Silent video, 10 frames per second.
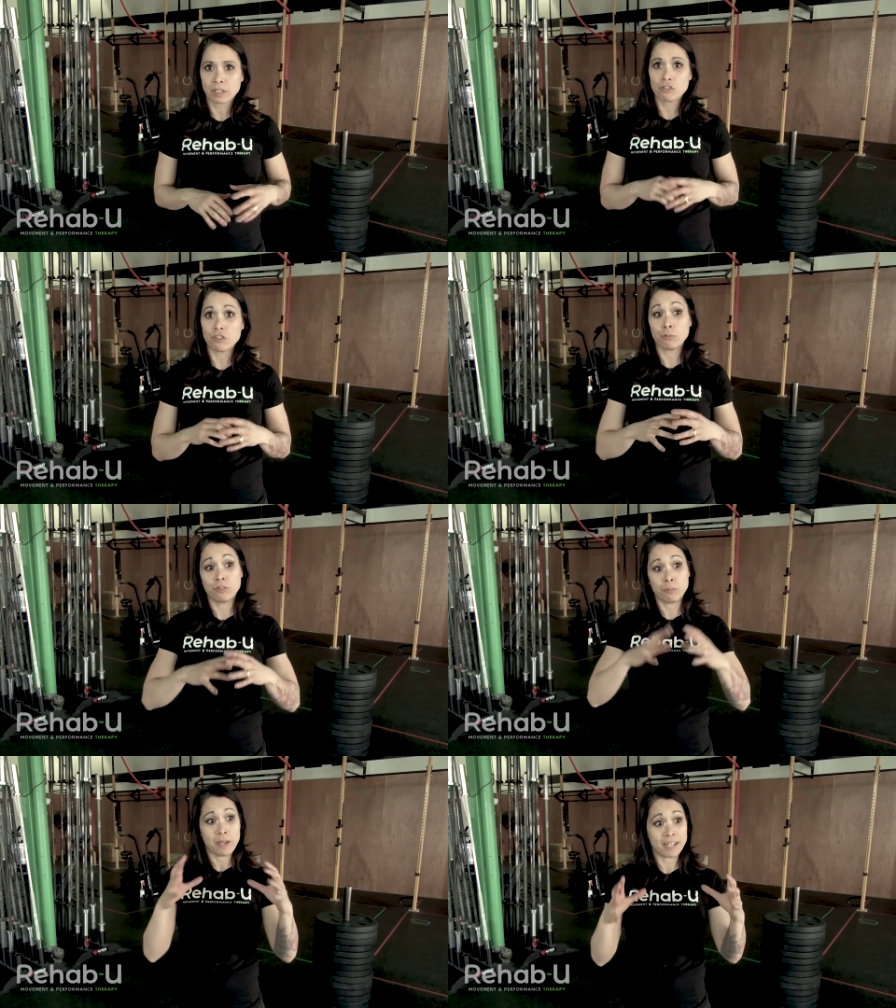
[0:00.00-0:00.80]
Just
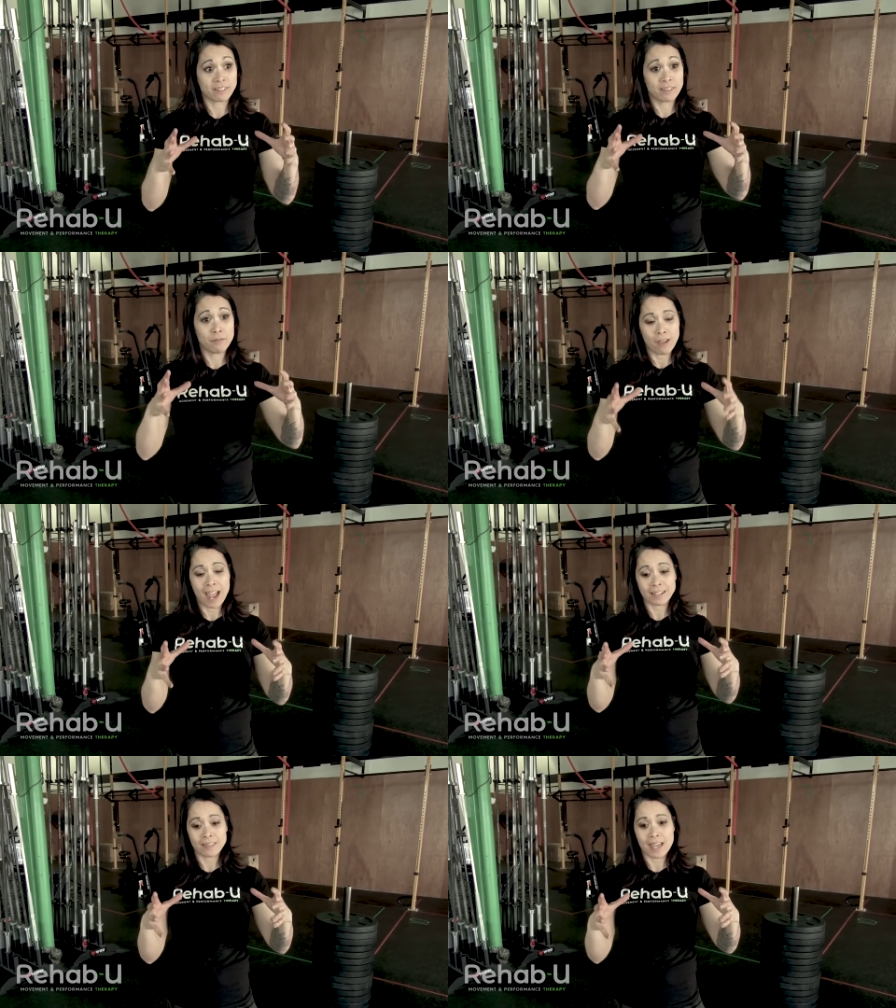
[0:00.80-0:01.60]
respect the
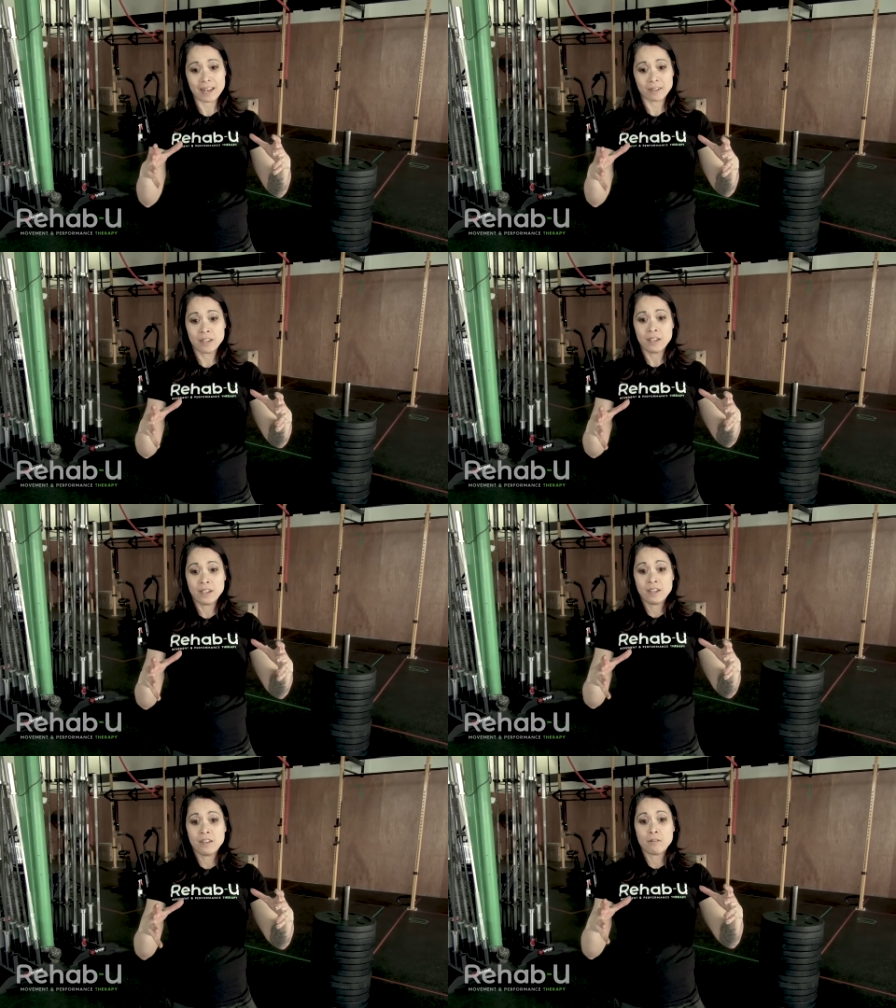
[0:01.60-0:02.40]
fact that
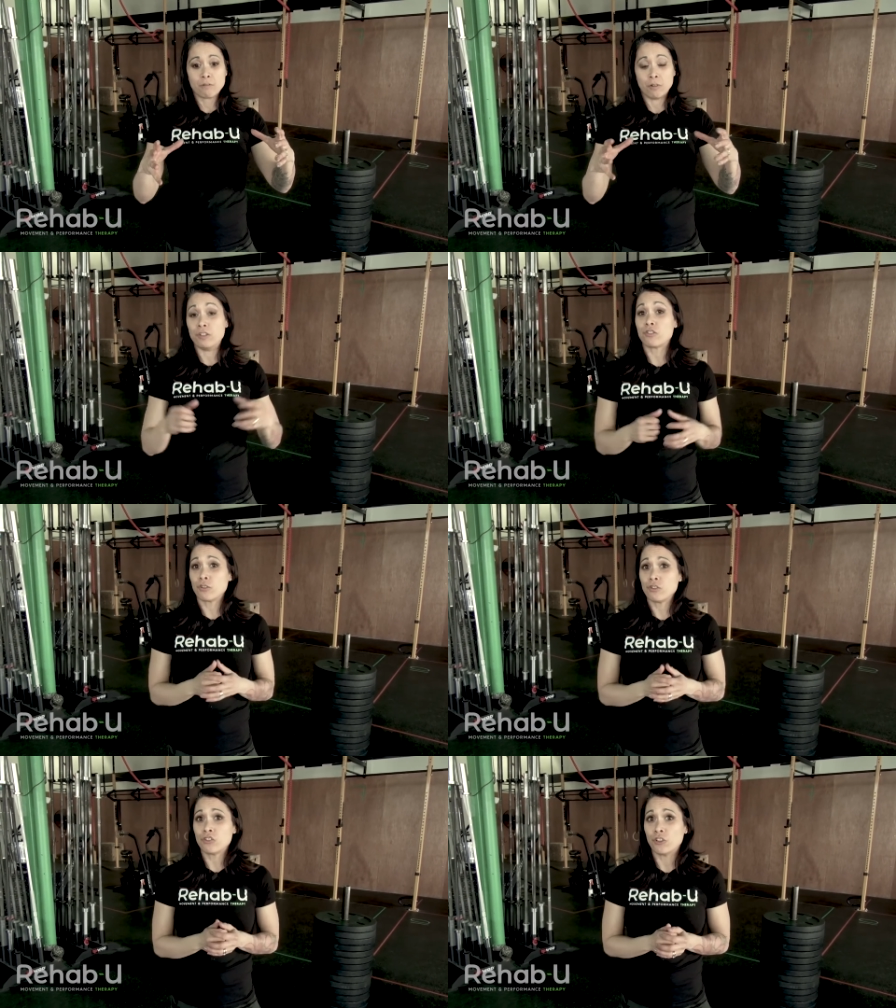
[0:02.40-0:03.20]
for
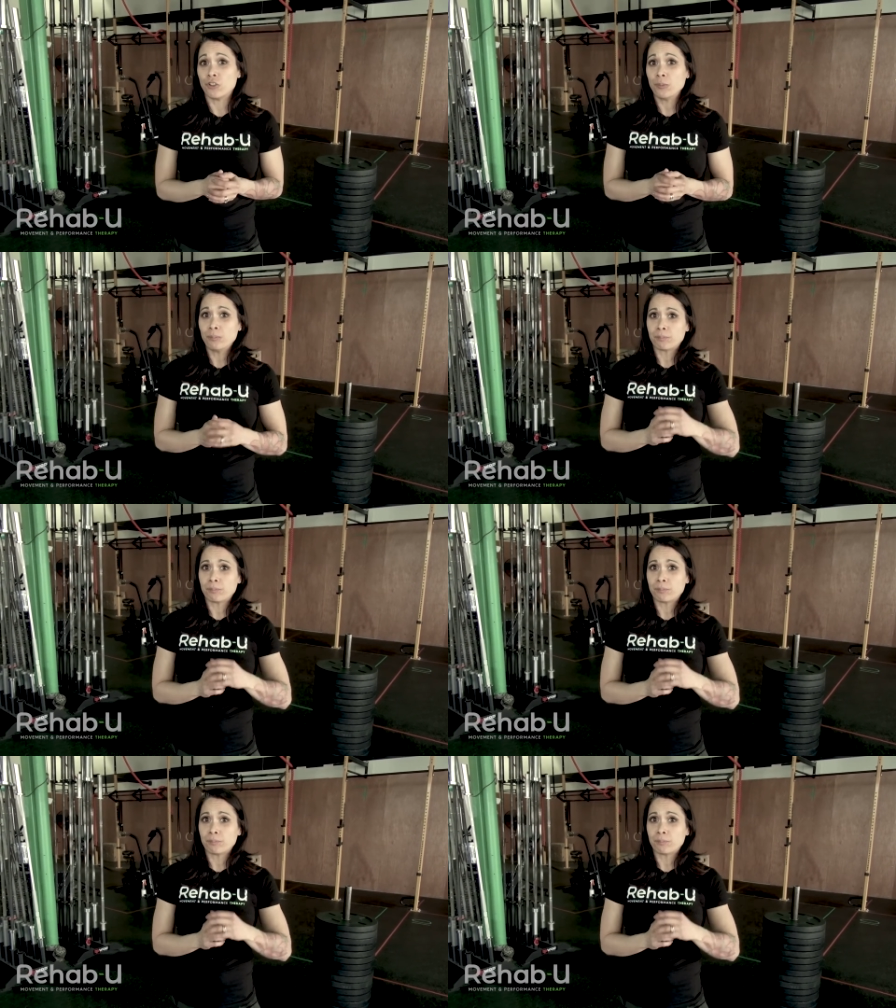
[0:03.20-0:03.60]
insertional,